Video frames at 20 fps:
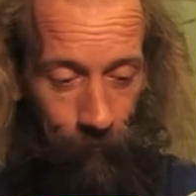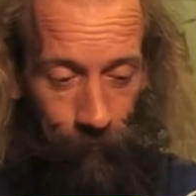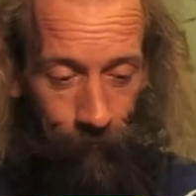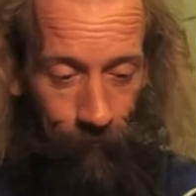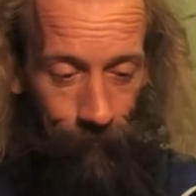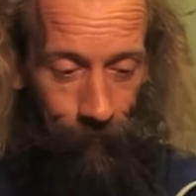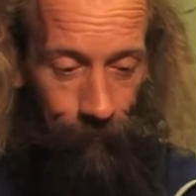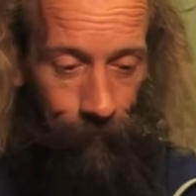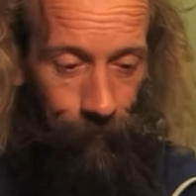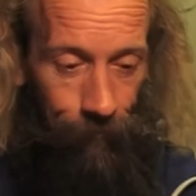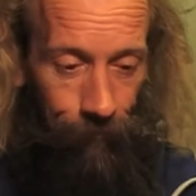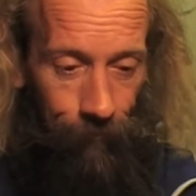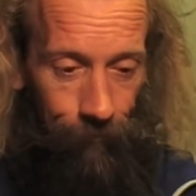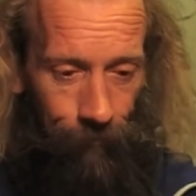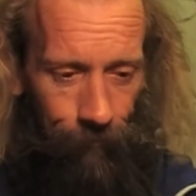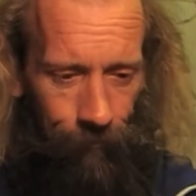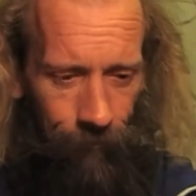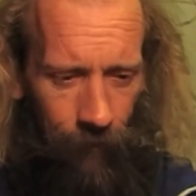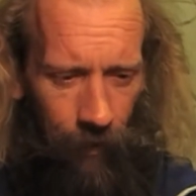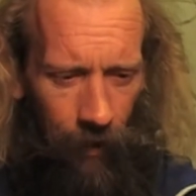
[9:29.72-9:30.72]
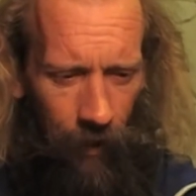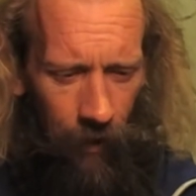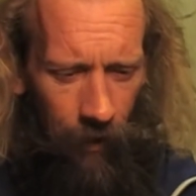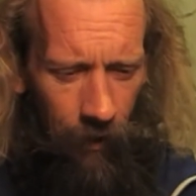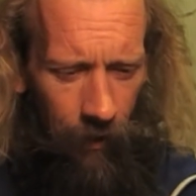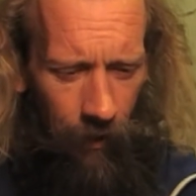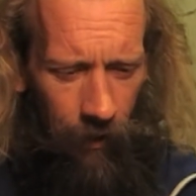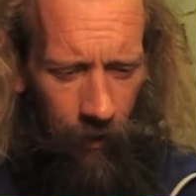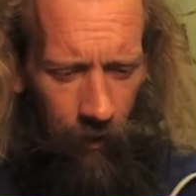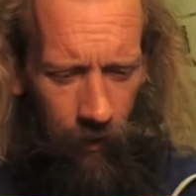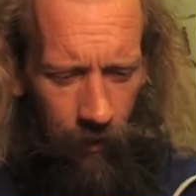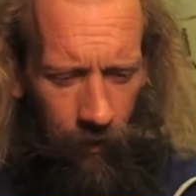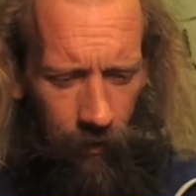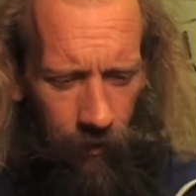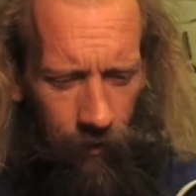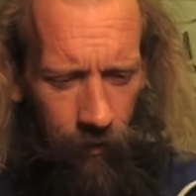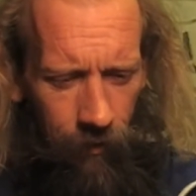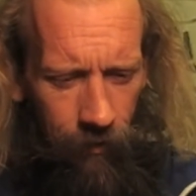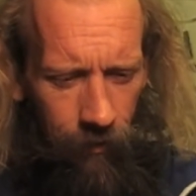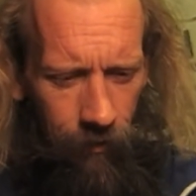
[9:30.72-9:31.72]

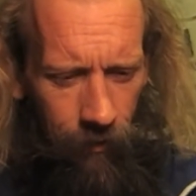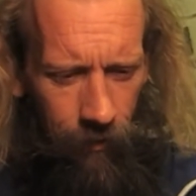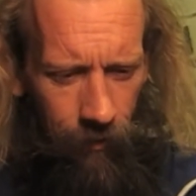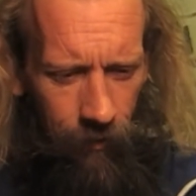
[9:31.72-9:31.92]
Nobody speaks.